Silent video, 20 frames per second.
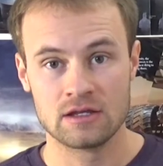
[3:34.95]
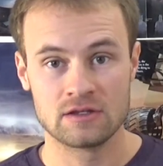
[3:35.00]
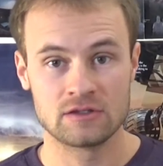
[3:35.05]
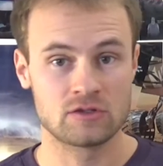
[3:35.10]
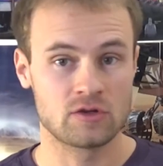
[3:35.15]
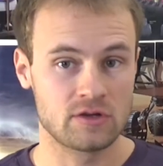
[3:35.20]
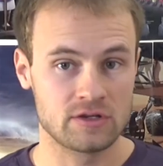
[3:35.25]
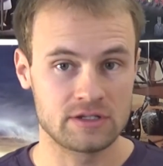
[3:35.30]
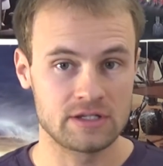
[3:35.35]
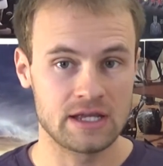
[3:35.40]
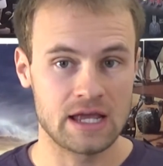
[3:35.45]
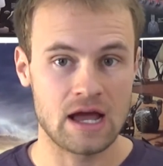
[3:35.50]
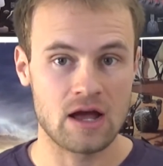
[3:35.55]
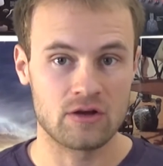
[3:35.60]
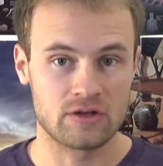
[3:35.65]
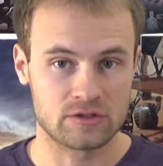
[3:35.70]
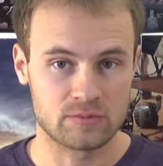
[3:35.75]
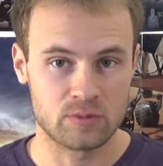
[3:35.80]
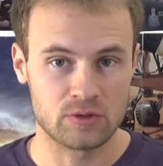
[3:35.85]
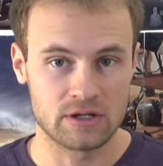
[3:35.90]
So you see
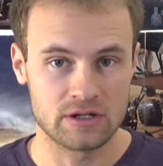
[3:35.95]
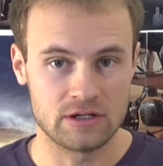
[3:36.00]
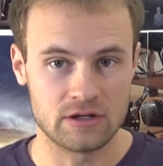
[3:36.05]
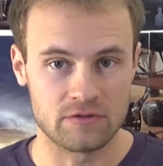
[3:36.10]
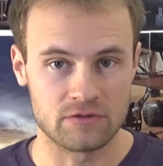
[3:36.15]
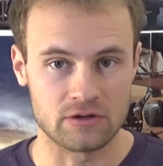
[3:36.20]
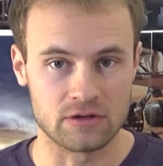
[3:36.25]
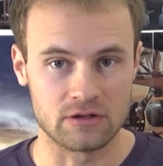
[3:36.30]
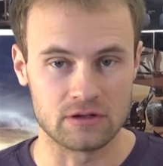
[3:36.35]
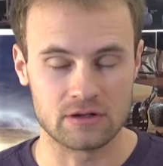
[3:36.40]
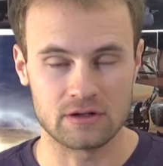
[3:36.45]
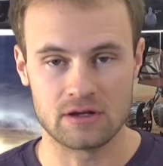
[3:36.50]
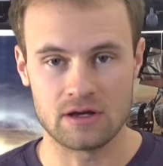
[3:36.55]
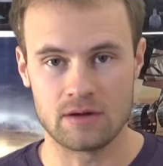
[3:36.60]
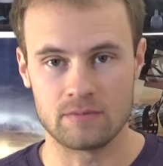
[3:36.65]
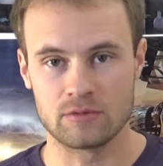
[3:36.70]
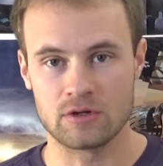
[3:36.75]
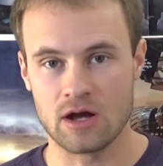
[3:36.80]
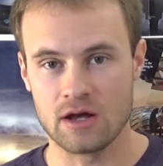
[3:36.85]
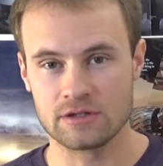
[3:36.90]
how it's pretty different.
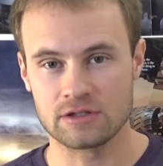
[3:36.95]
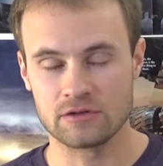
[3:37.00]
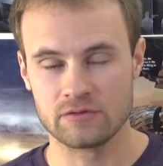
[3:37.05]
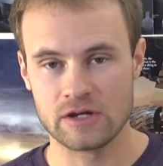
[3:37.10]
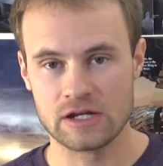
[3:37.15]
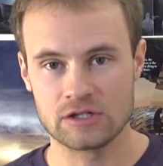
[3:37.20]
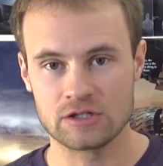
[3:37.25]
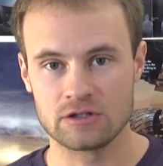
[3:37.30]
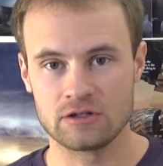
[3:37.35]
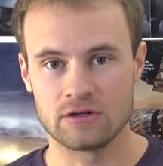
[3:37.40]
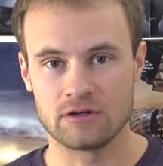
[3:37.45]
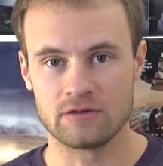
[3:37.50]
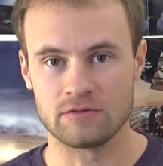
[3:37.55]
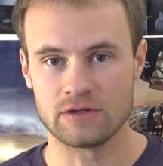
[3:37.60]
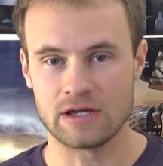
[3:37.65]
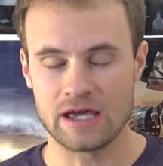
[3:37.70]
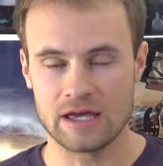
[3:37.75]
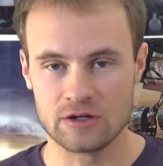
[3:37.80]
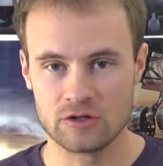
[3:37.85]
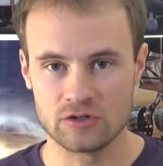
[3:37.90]
Conservation of
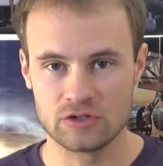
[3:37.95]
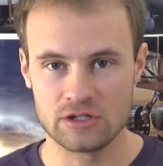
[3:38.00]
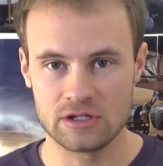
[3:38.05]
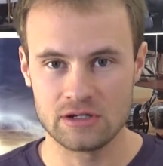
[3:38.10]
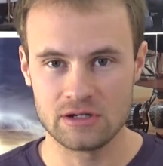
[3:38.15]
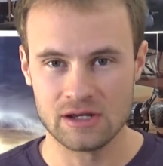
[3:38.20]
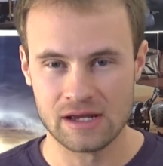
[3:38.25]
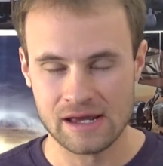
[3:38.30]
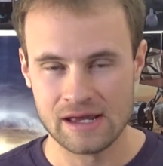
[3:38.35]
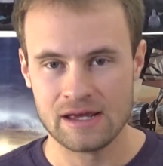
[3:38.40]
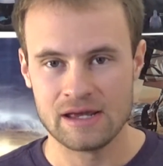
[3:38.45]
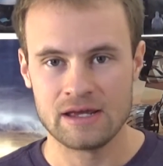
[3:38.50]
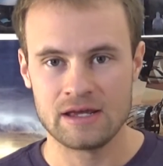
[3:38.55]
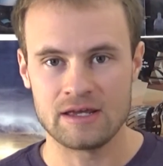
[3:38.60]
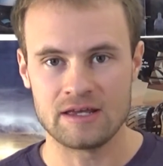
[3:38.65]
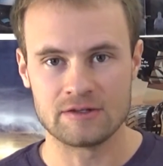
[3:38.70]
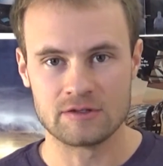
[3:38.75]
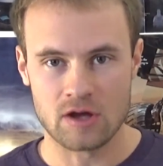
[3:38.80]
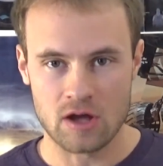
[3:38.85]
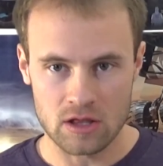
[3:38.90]
energy
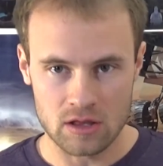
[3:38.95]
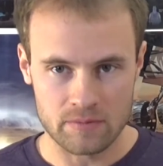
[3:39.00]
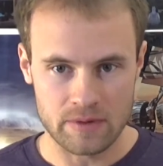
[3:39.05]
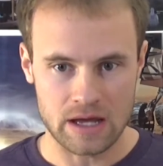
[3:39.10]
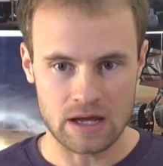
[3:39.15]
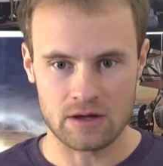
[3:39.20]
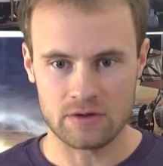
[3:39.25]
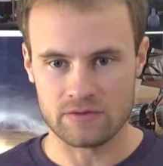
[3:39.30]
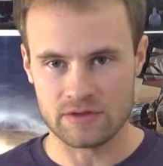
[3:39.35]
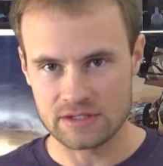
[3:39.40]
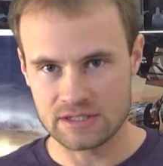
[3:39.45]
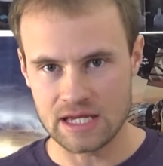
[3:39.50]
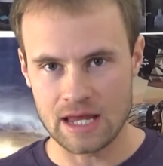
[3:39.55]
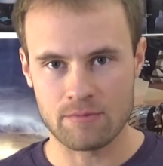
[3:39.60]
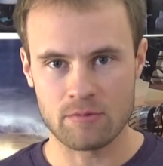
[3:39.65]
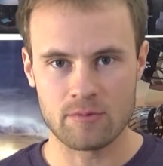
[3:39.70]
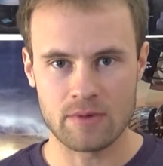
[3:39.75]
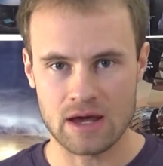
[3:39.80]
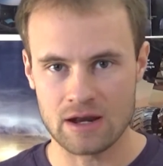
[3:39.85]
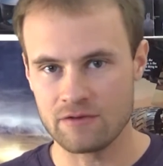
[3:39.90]
is all about the
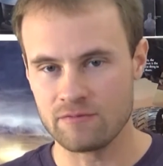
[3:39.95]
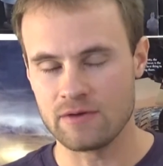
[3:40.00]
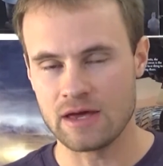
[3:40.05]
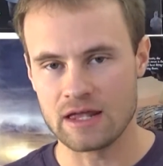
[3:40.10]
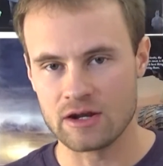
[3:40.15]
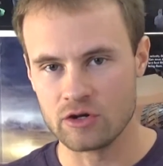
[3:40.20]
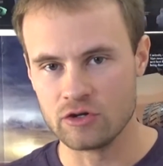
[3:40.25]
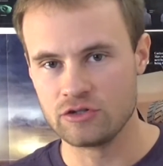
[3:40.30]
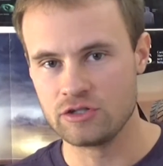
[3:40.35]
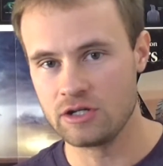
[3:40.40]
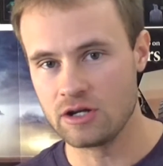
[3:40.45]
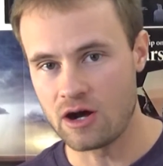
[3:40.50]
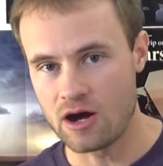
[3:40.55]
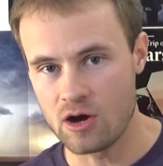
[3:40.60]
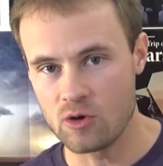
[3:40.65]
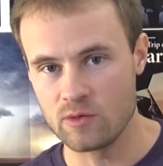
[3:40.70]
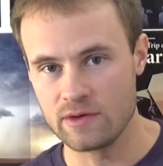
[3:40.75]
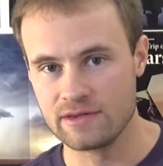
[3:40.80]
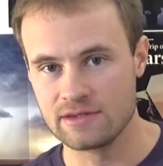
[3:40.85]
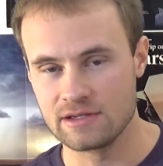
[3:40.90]
same amount of energy
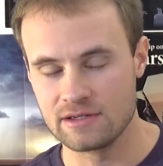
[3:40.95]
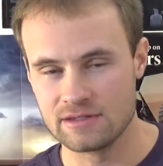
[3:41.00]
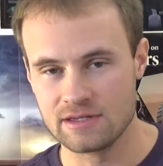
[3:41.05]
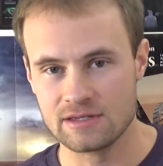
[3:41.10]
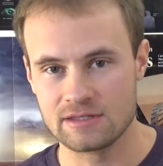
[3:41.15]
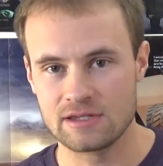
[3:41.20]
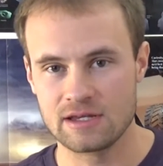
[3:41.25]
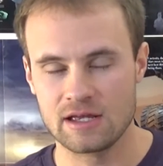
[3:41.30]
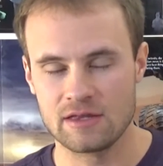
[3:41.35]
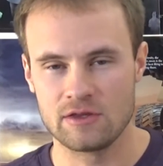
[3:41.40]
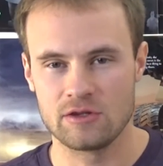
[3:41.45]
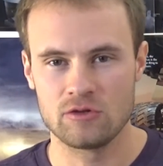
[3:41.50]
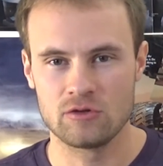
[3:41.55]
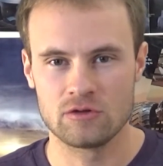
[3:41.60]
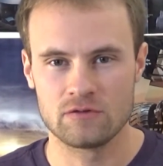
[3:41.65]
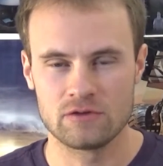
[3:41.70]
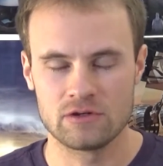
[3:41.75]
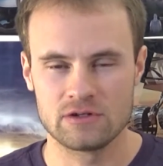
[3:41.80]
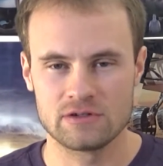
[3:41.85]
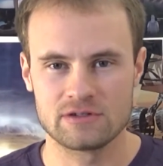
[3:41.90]
always existing in the
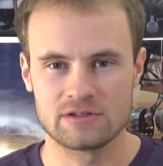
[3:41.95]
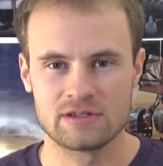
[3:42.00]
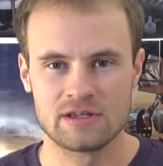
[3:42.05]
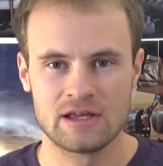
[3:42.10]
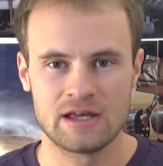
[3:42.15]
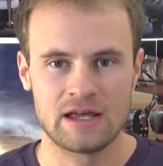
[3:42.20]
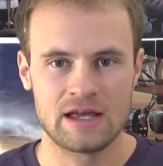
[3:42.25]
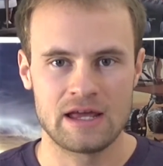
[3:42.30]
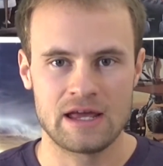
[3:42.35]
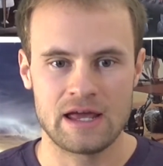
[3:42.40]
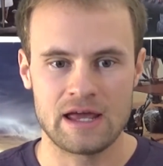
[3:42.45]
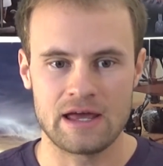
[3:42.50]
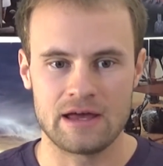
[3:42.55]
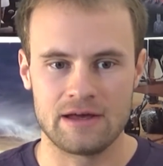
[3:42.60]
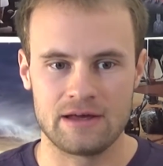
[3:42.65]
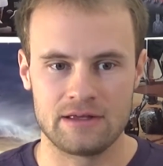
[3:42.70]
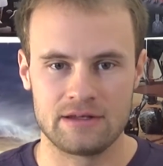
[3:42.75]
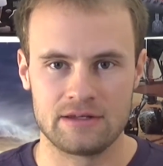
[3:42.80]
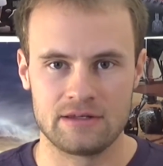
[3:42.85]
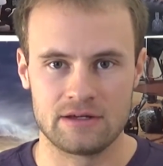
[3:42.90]
universe,
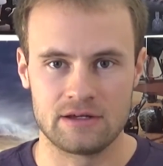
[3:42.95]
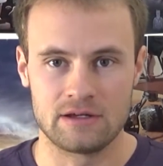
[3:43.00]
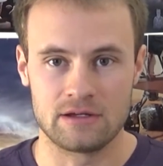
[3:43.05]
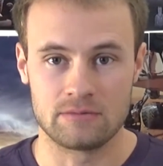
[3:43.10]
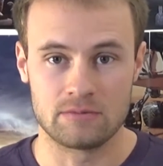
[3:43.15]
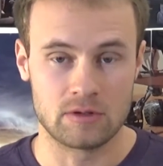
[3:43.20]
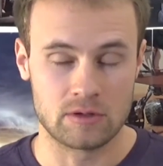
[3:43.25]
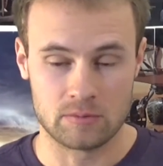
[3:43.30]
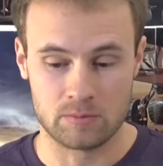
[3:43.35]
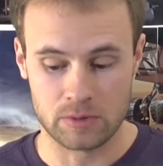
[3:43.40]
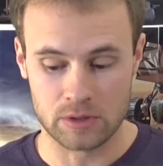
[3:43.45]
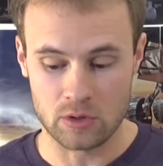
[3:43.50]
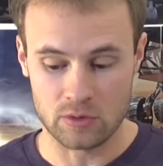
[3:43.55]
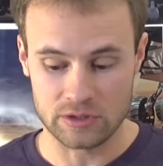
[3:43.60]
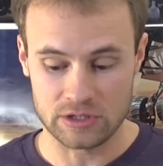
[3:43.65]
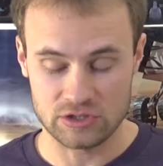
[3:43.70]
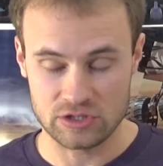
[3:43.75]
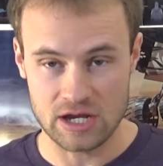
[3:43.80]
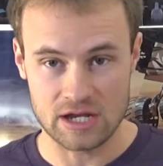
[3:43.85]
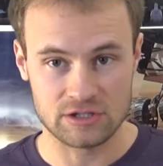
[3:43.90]
and but
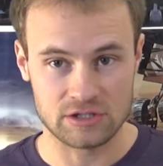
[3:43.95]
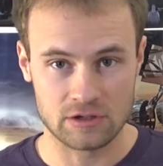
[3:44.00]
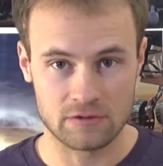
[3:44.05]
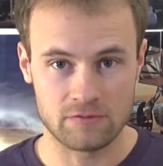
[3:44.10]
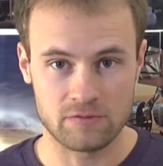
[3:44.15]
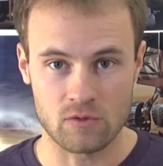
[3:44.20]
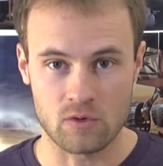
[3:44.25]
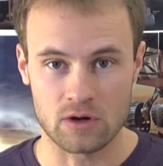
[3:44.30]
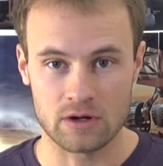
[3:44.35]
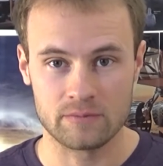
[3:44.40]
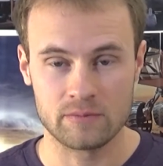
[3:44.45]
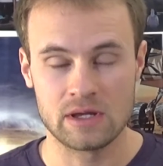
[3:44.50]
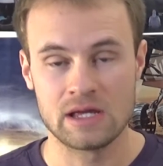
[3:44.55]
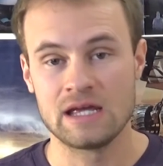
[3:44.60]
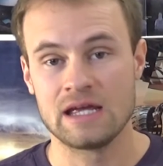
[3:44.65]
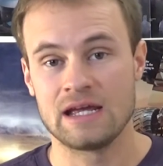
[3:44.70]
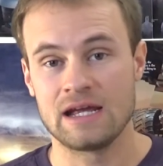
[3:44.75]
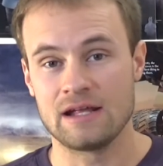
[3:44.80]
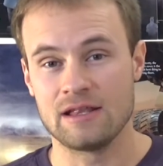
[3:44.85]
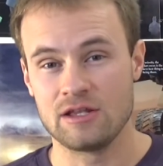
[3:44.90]
only changing form.
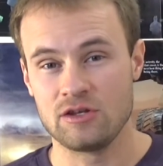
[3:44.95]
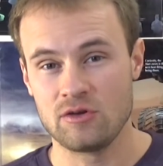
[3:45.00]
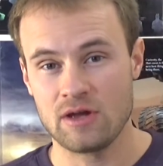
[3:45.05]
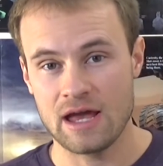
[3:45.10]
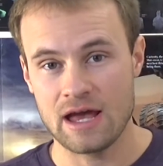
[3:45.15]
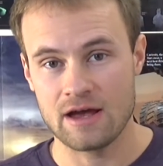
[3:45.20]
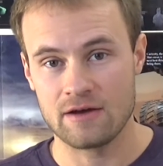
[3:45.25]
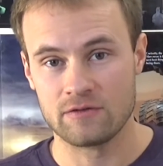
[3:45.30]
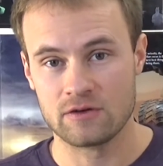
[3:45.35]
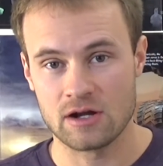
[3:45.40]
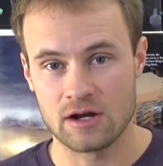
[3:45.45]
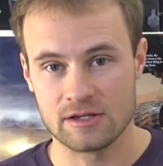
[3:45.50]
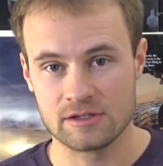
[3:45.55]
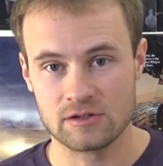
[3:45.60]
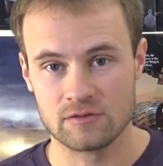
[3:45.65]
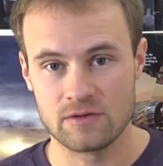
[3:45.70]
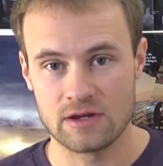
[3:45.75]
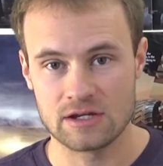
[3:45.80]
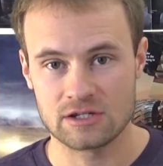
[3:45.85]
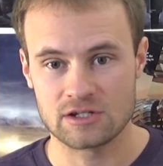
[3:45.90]
And then you have
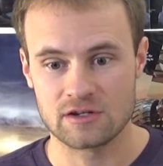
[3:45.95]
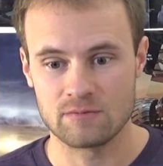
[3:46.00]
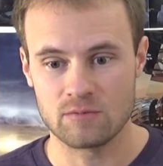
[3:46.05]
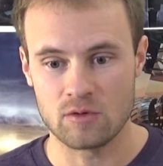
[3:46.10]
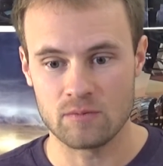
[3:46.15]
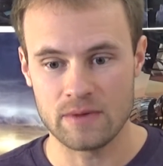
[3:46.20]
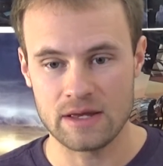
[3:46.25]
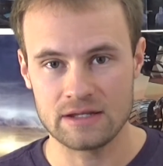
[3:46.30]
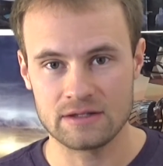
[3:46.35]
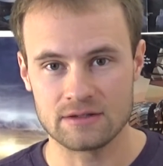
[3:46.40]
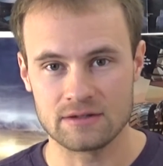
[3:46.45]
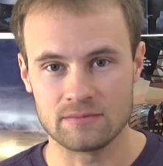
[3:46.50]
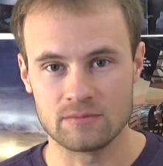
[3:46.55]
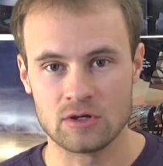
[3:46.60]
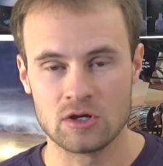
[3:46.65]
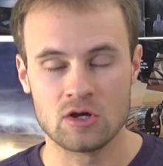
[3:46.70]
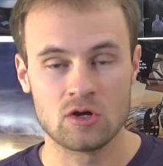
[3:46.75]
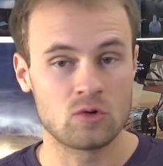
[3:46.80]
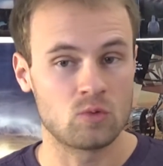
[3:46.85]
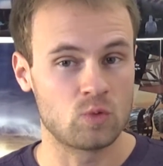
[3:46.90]
conservation of momentum,
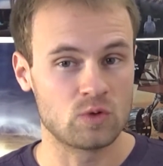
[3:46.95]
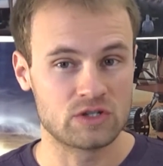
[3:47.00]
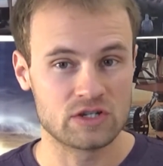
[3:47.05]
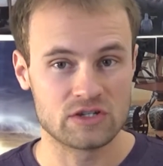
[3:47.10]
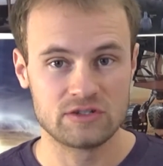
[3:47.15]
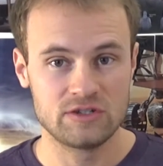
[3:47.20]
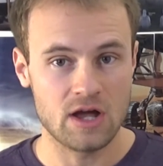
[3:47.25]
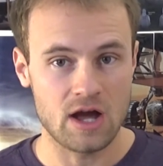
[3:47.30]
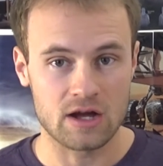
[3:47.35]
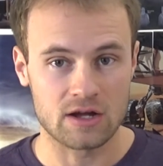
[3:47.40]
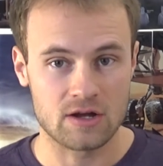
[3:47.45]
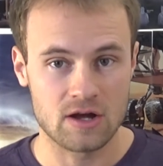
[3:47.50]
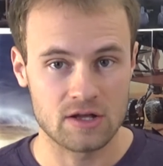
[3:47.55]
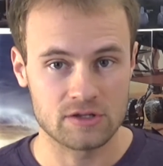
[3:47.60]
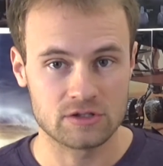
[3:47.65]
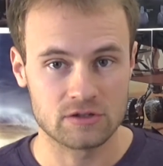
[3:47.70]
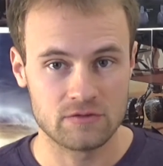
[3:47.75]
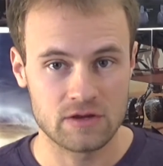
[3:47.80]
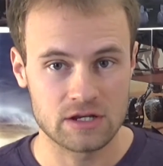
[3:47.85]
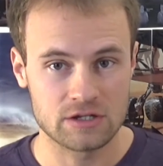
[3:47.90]
which is not
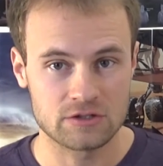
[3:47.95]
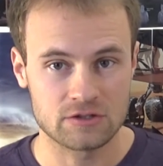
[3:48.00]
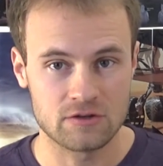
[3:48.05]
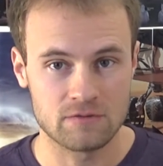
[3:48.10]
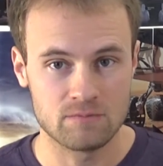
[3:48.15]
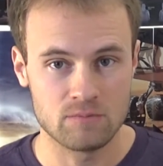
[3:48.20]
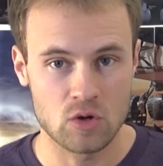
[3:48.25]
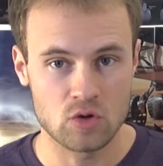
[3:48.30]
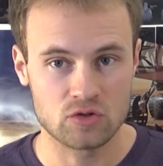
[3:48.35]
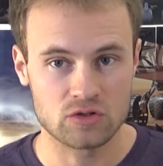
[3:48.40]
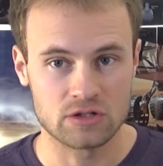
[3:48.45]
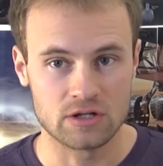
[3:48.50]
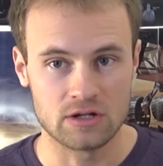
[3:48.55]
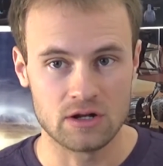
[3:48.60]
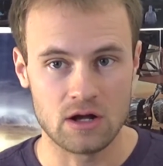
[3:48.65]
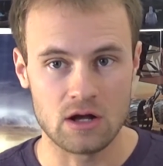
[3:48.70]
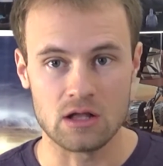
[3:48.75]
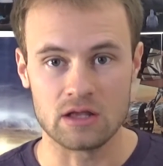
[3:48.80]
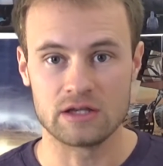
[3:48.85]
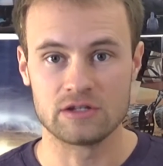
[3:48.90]
conservation of motion at
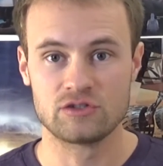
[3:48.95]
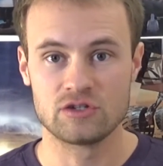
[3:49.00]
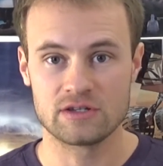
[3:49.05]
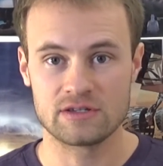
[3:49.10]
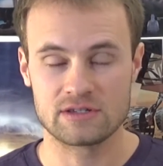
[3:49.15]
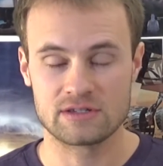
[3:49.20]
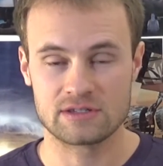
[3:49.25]
all. It